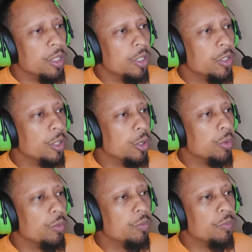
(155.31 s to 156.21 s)
So
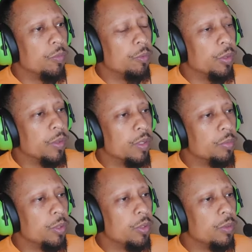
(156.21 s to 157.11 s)
with this
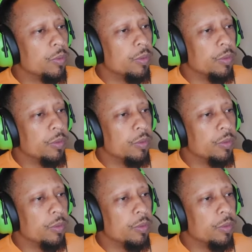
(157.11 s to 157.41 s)
move,